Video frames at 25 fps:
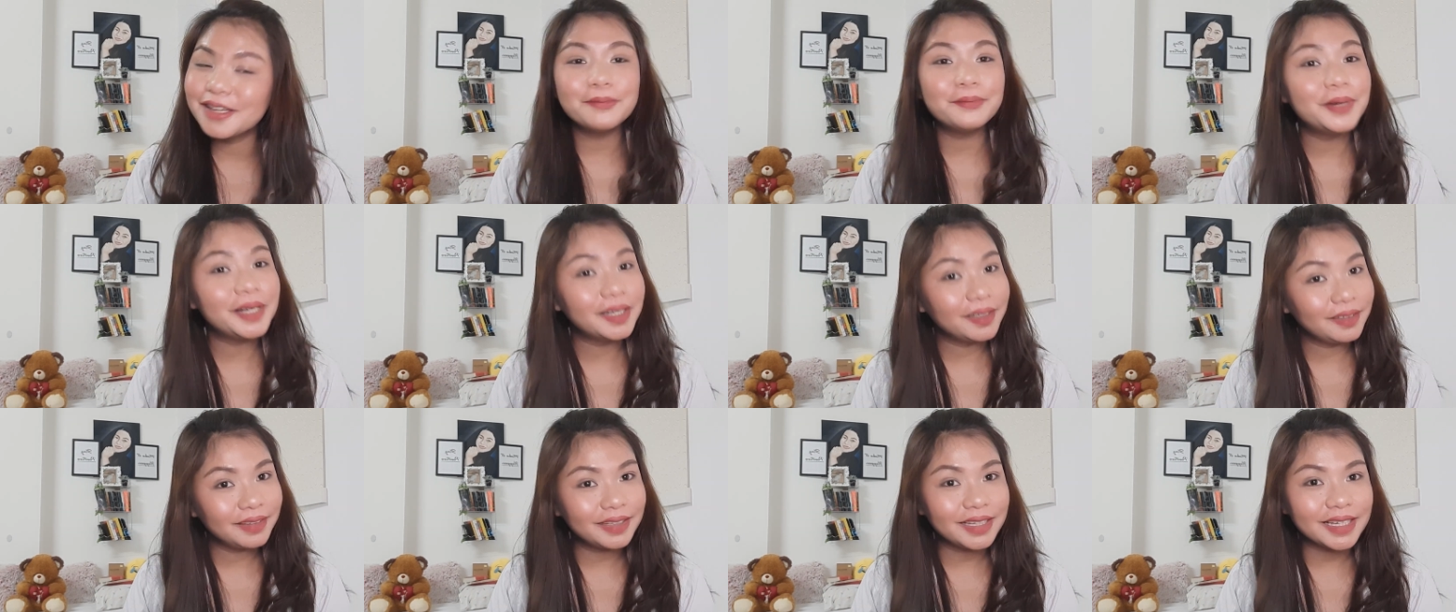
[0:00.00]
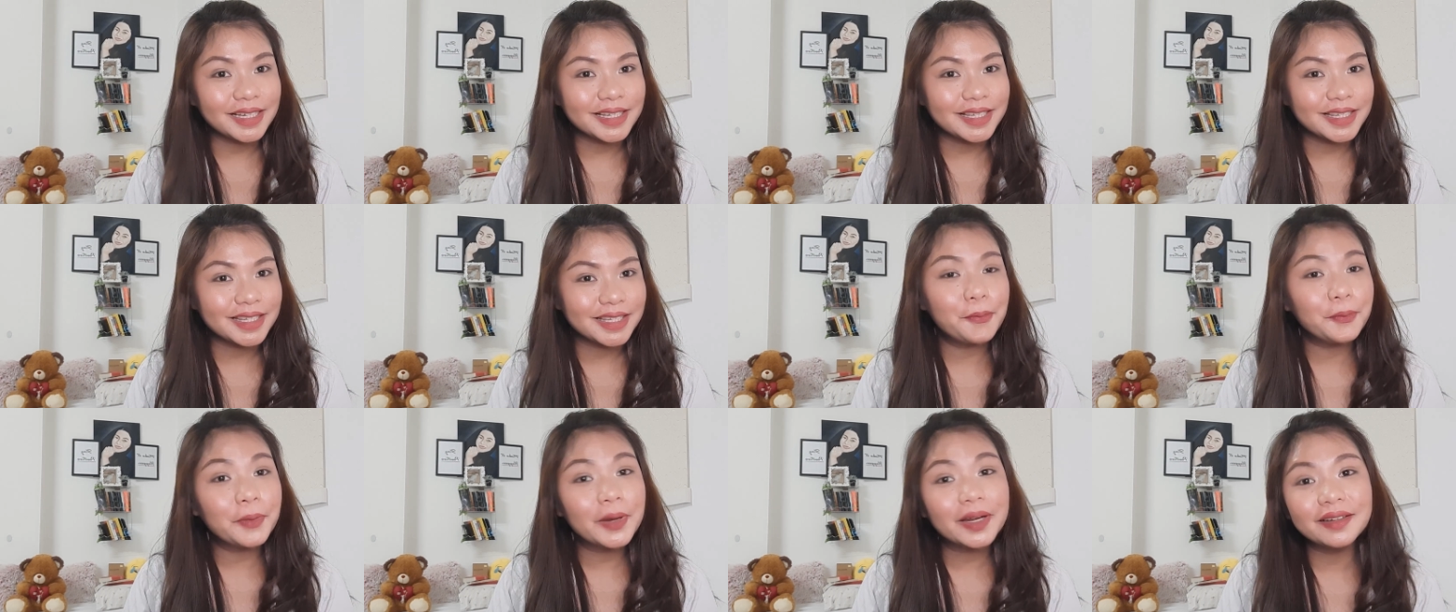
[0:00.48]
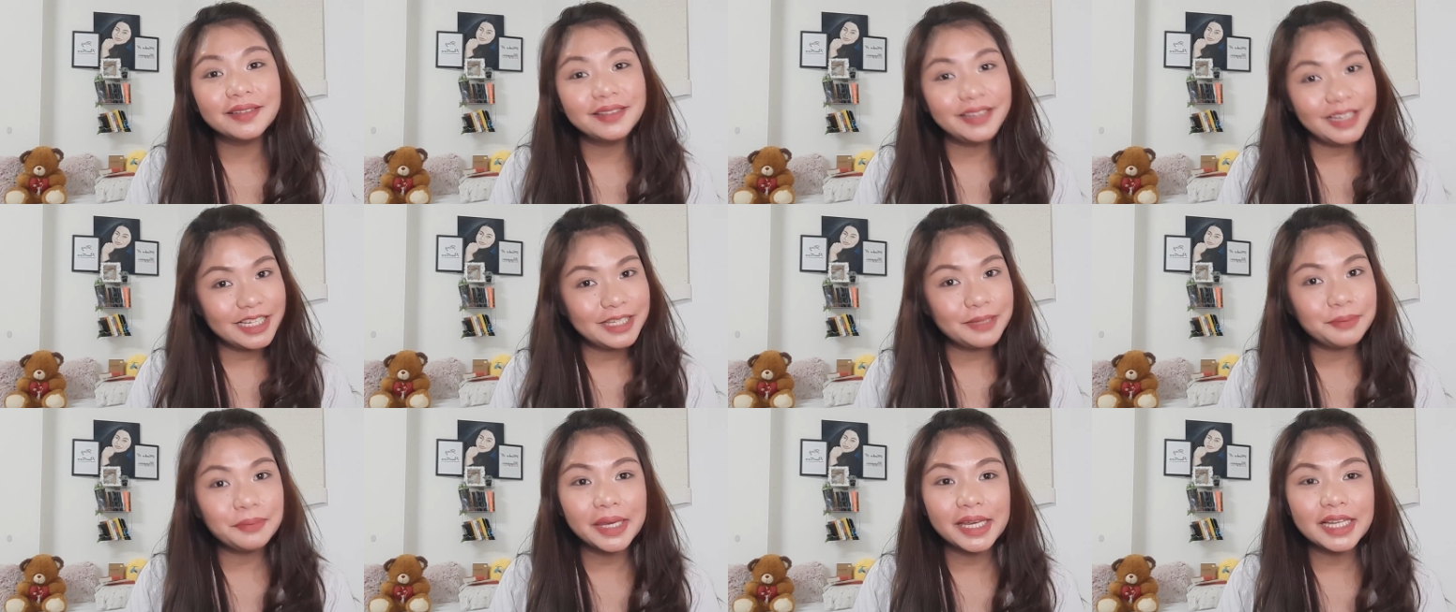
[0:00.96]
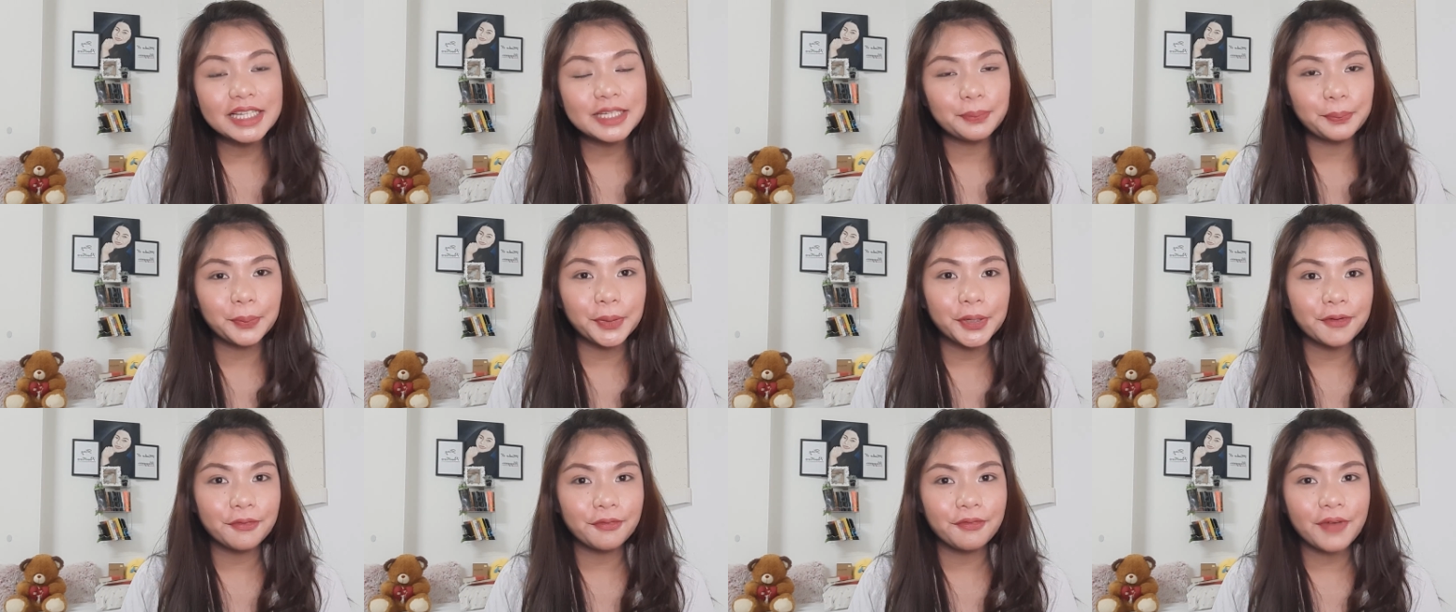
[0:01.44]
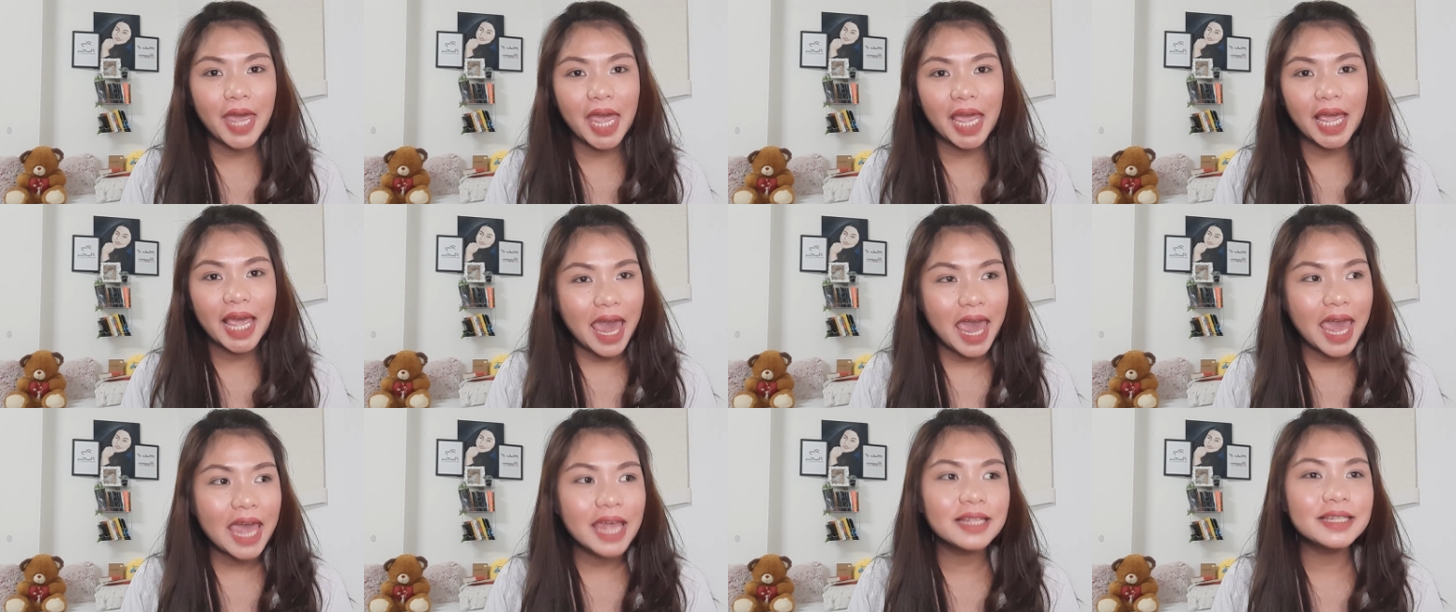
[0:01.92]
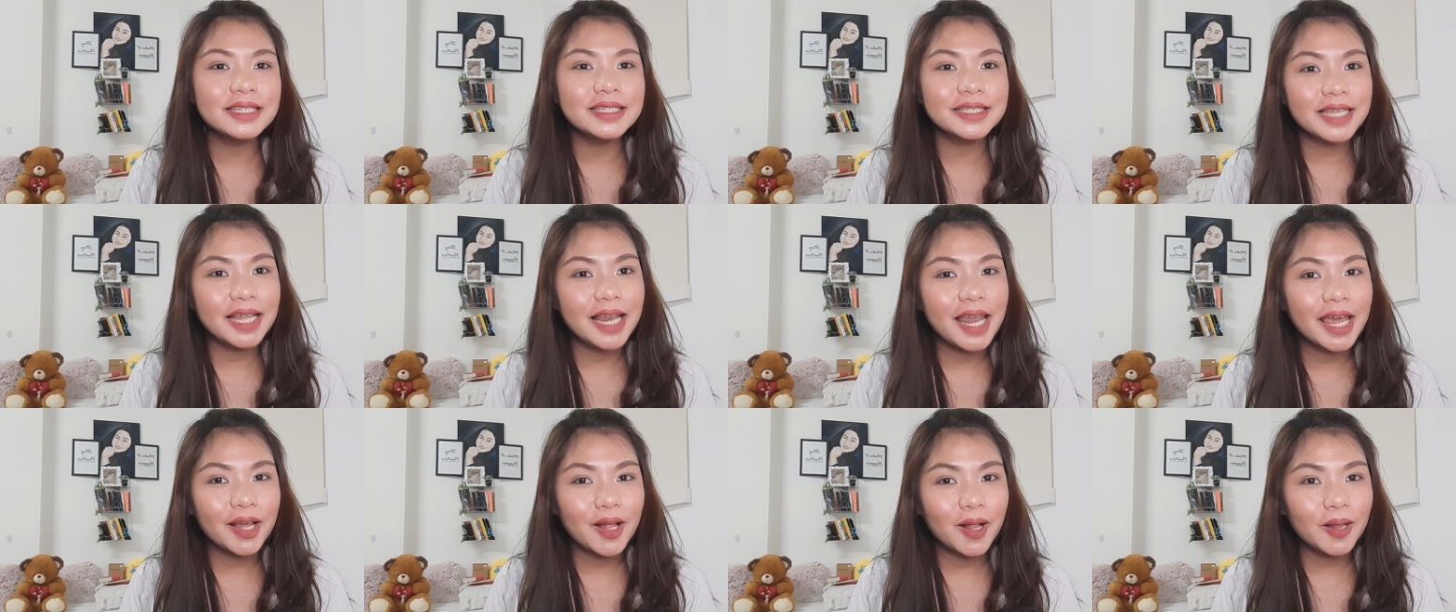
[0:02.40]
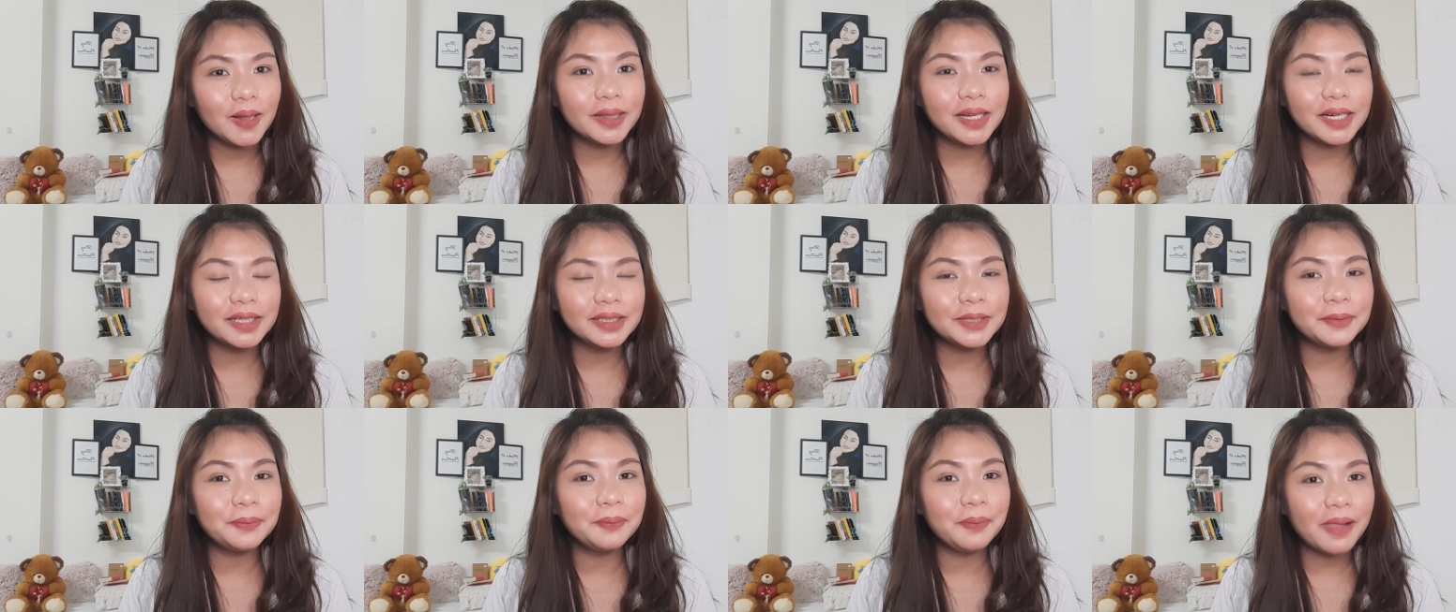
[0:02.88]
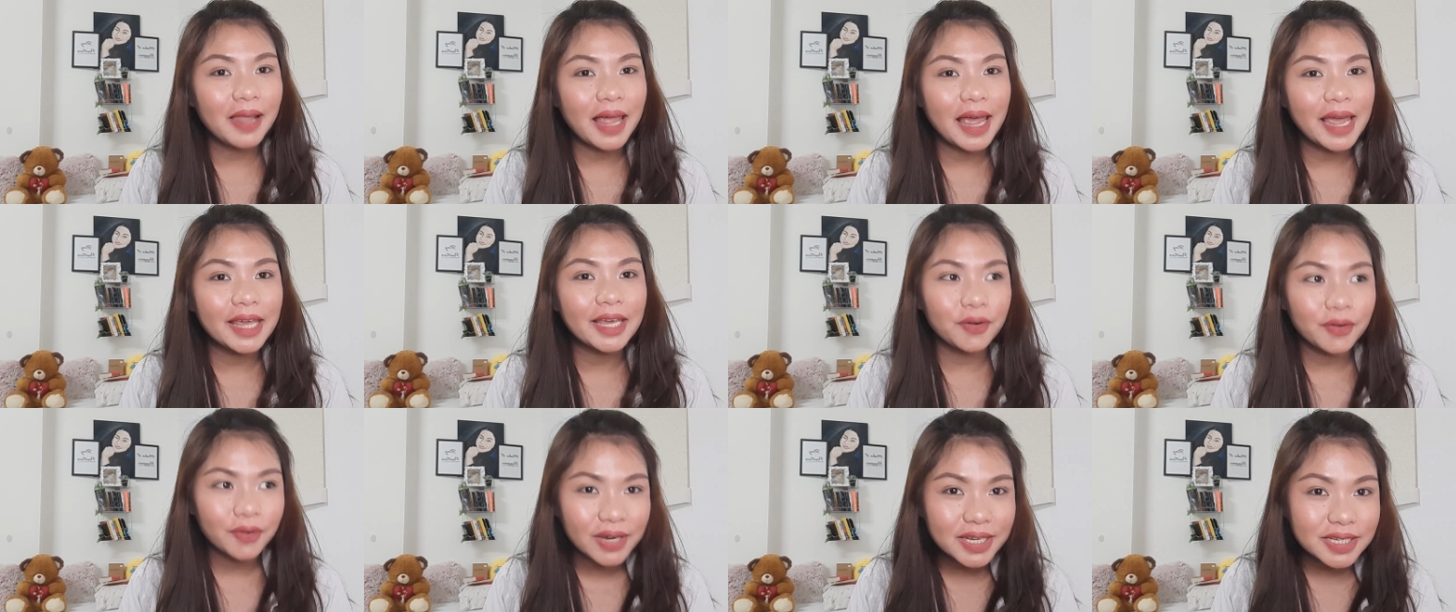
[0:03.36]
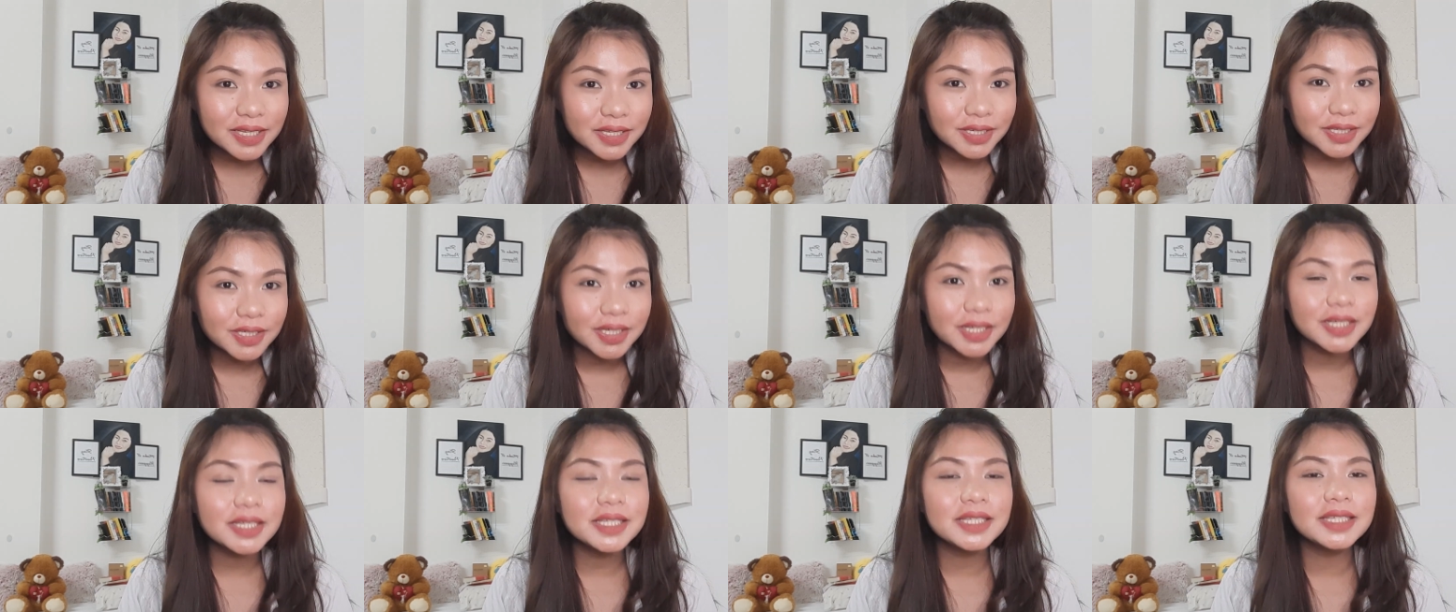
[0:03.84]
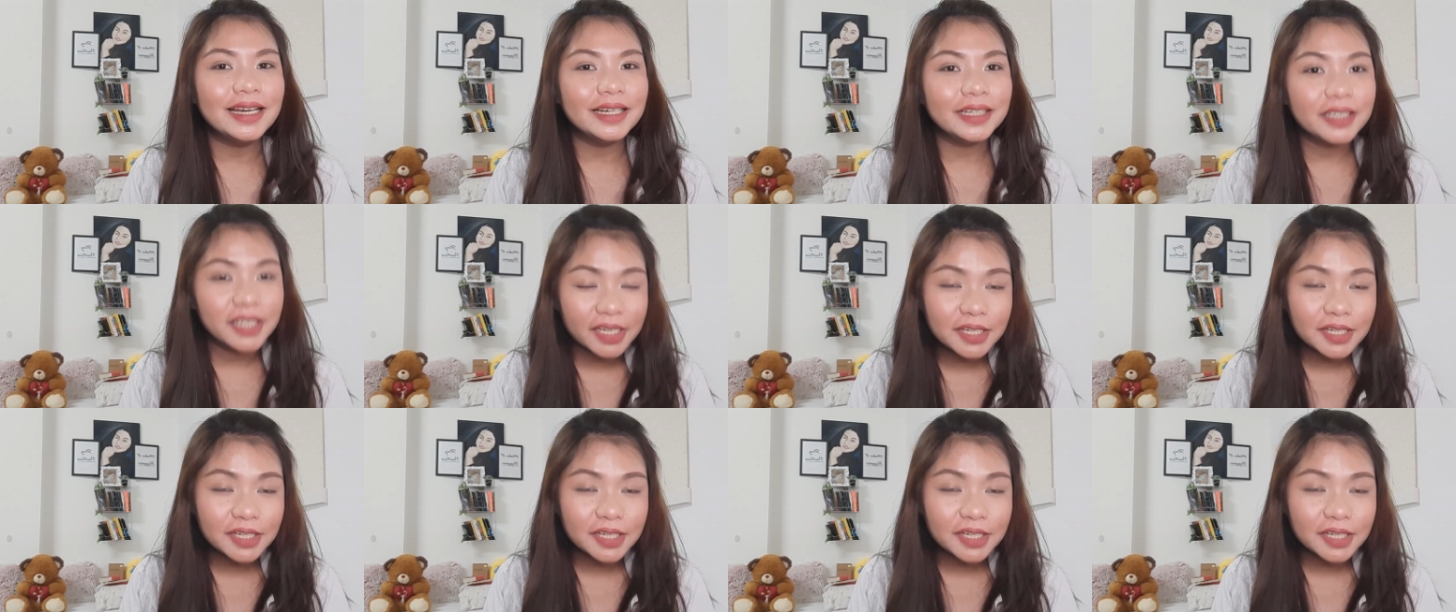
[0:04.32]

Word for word: practice practice makes perfect and select all that apply questions